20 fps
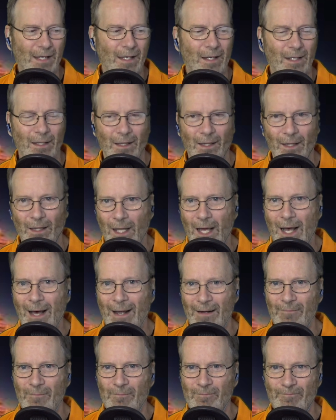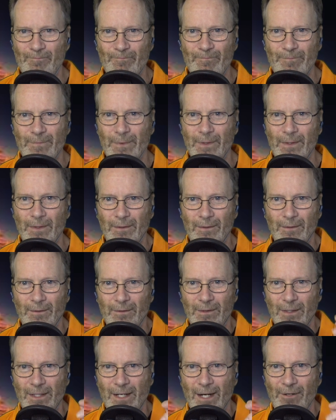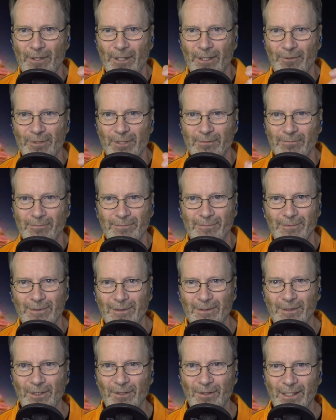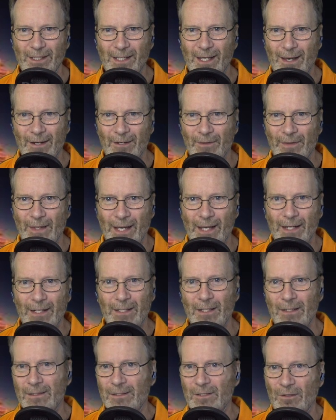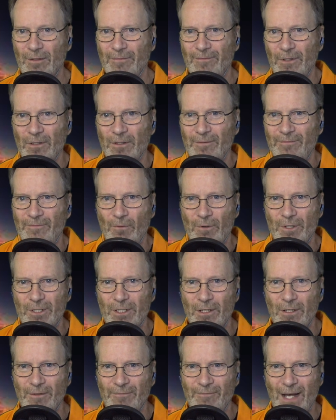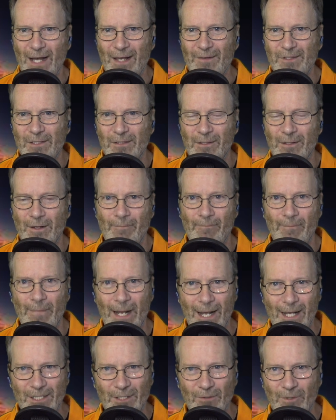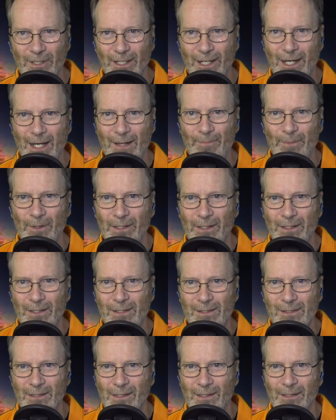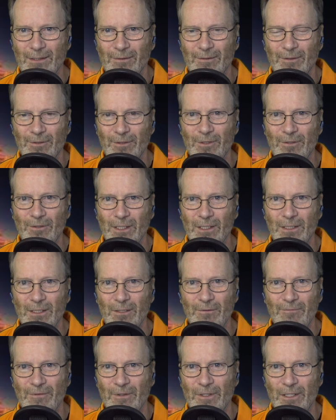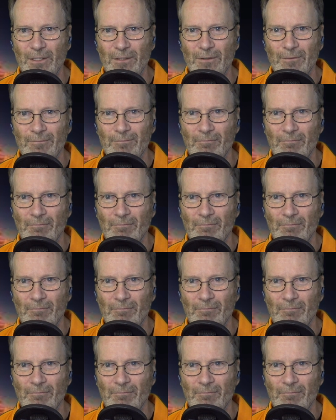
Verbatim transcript: a lot of dineros. You can count on that. So if you're a four star or five star, imagine what Heupel and his uh, crew could do for you.